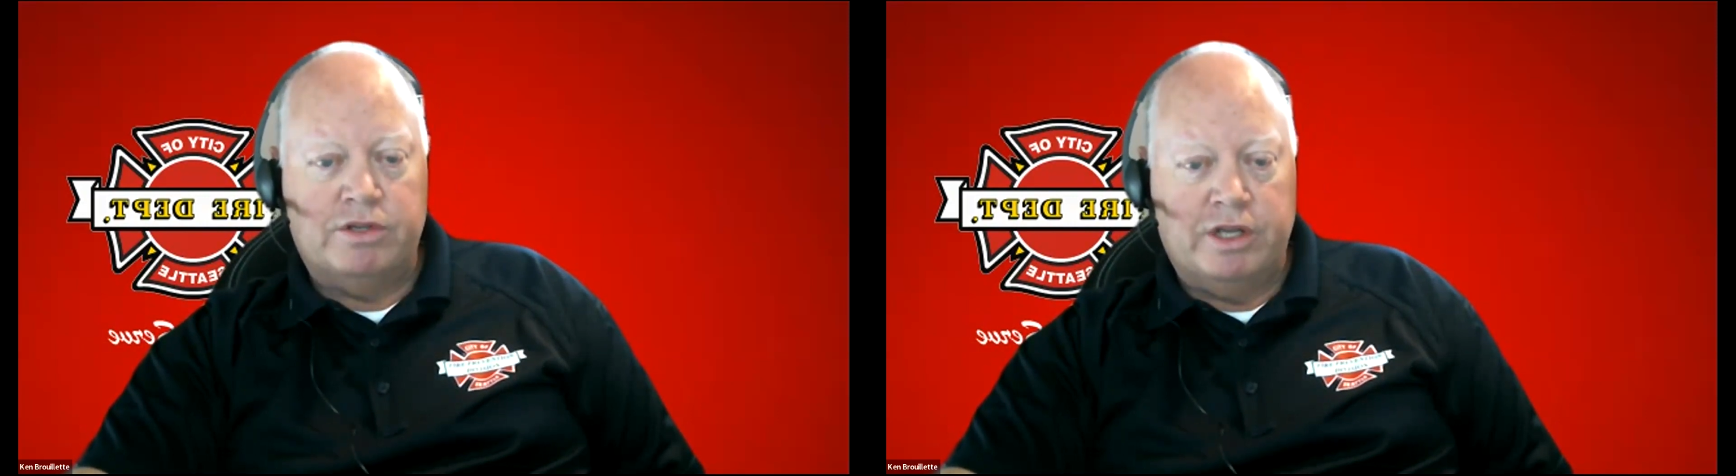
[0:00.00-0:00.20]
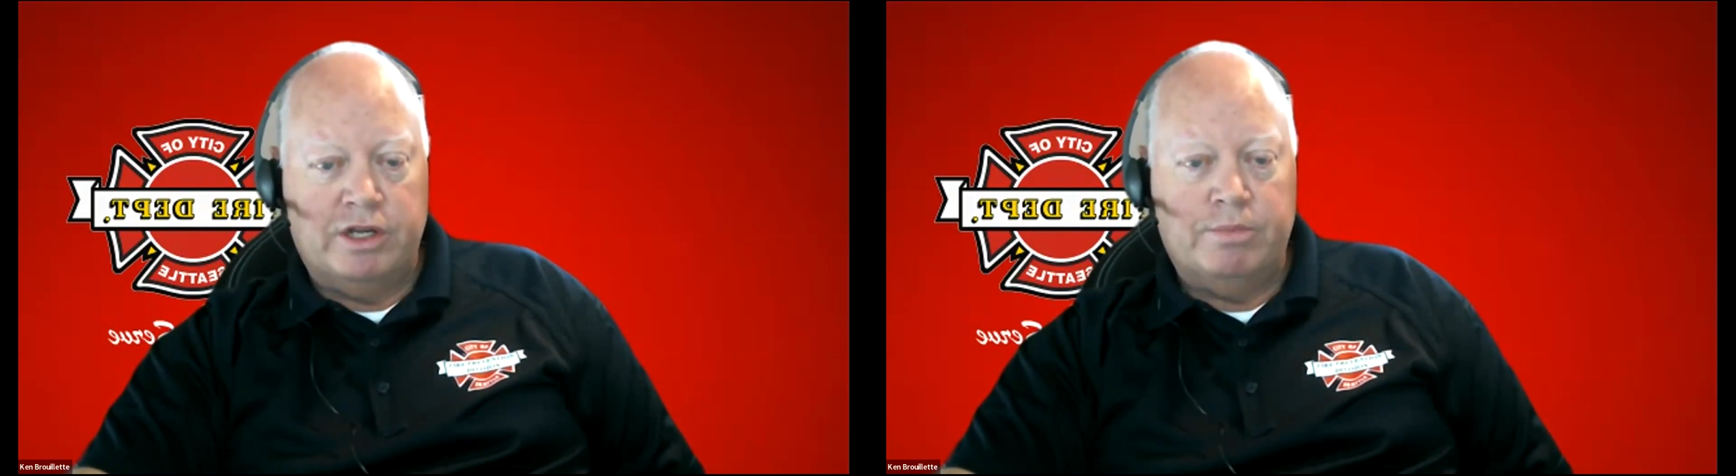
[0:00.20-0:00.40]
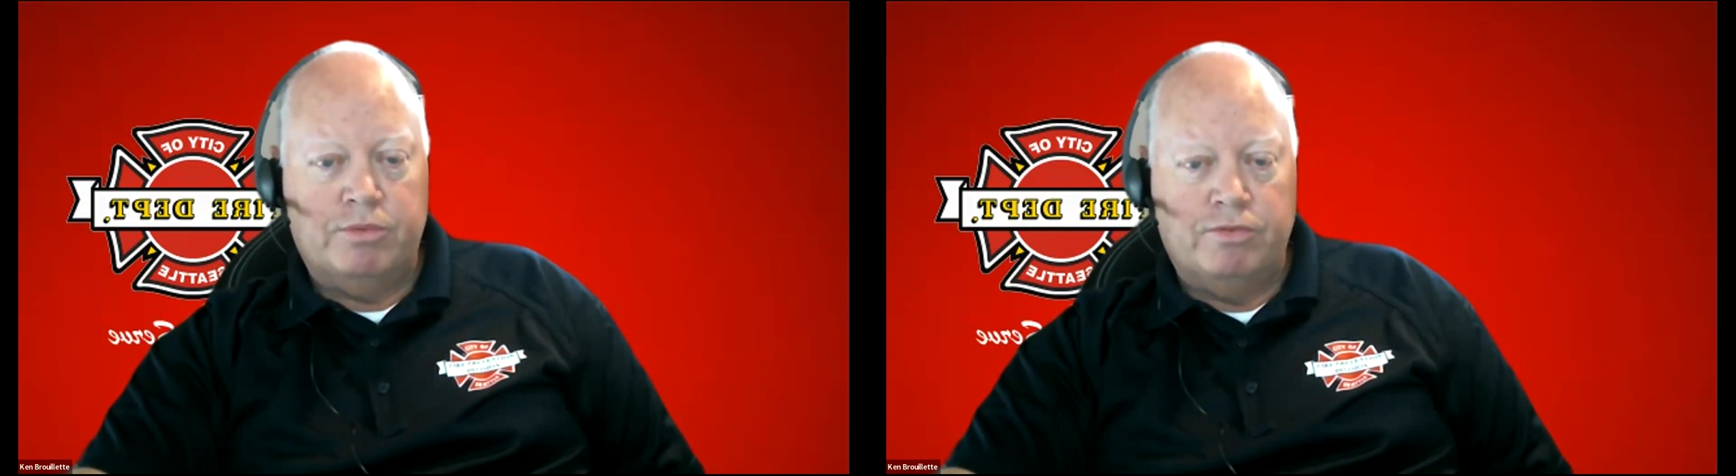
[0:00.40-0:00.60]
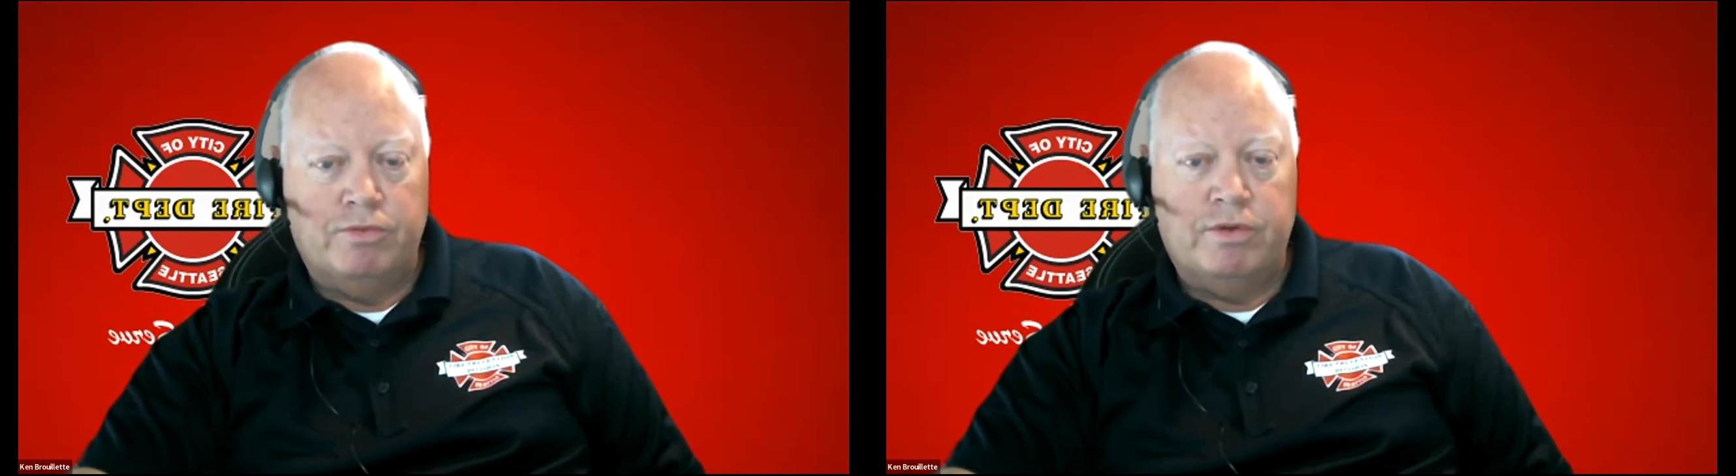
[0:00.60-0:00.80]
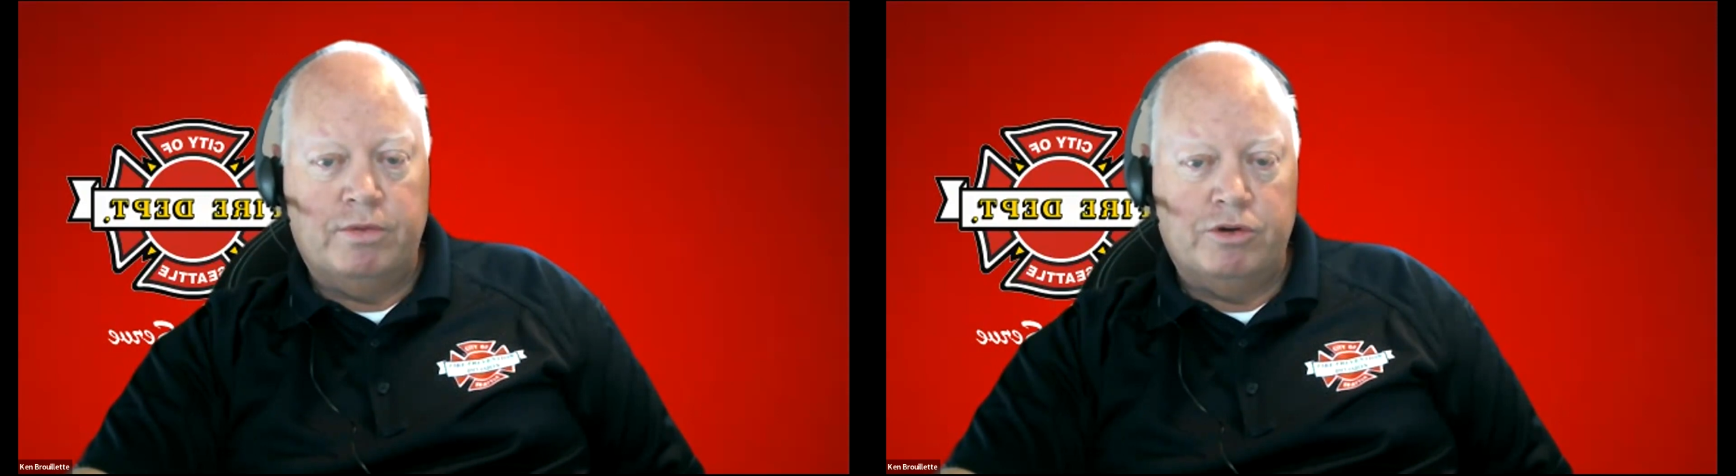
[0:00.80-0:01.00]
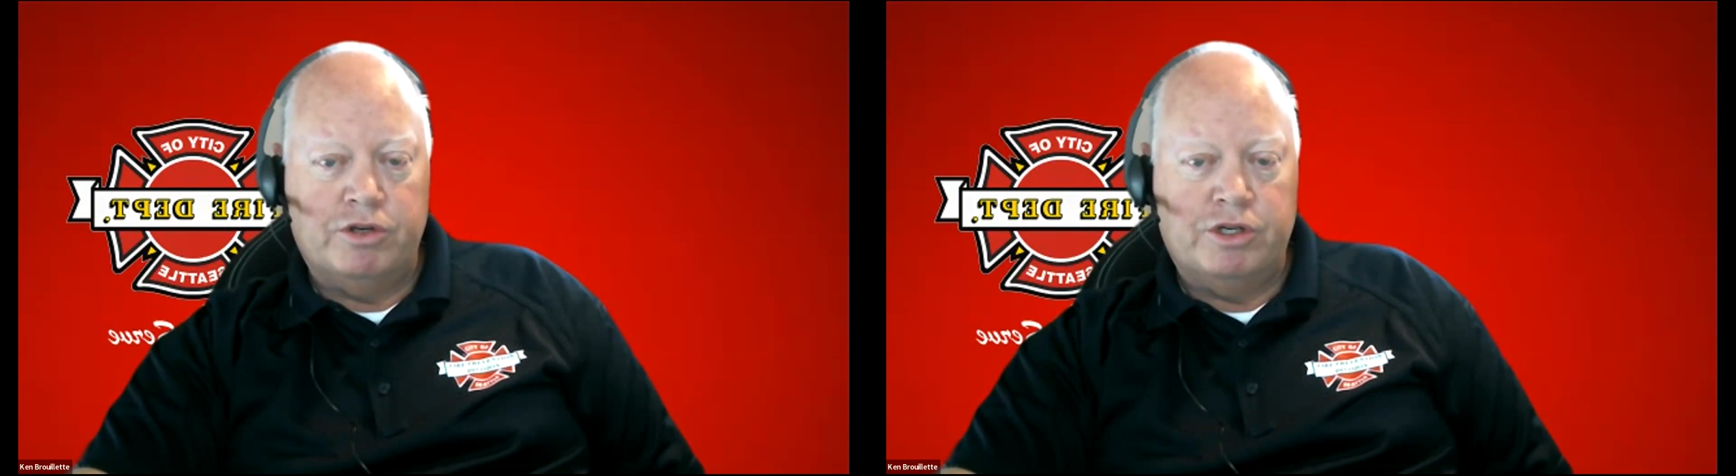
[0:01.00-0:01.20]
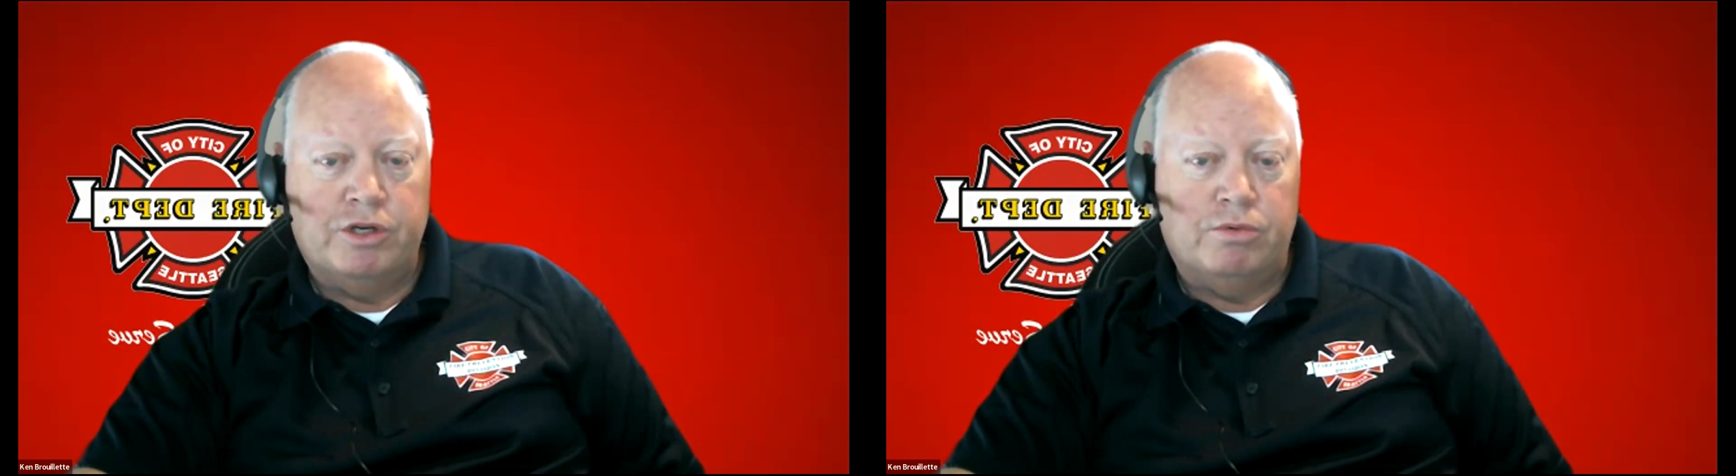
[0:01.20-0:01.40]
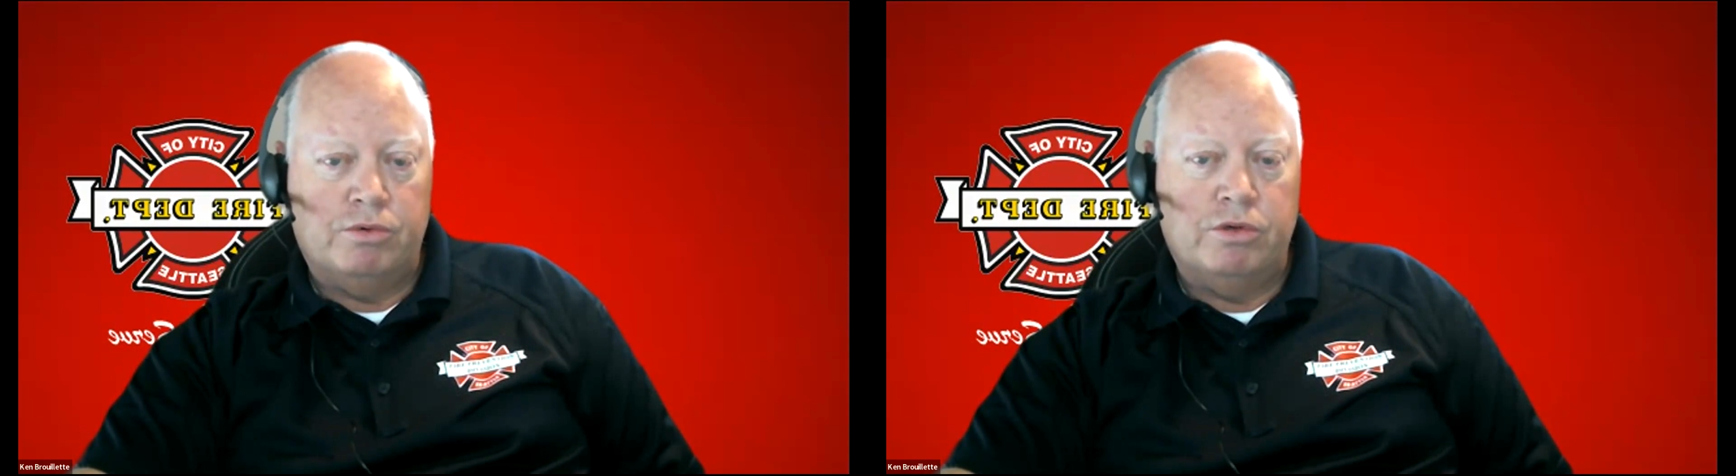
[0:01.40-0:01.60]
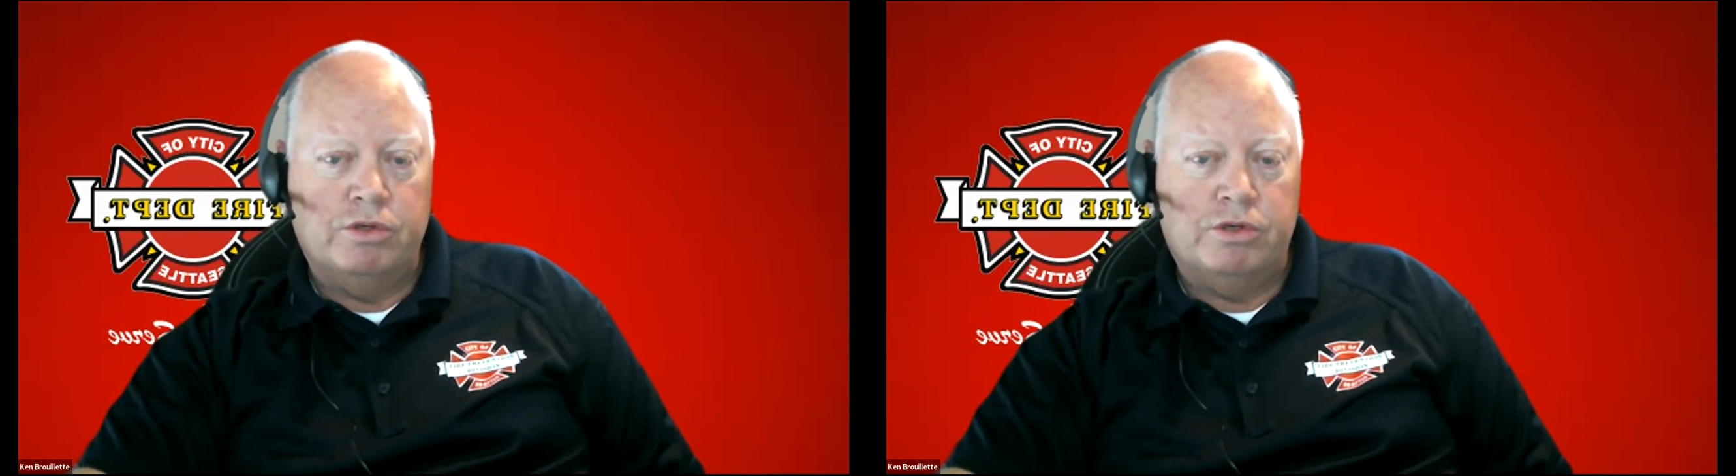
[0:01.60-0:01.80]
did approve the emergency rule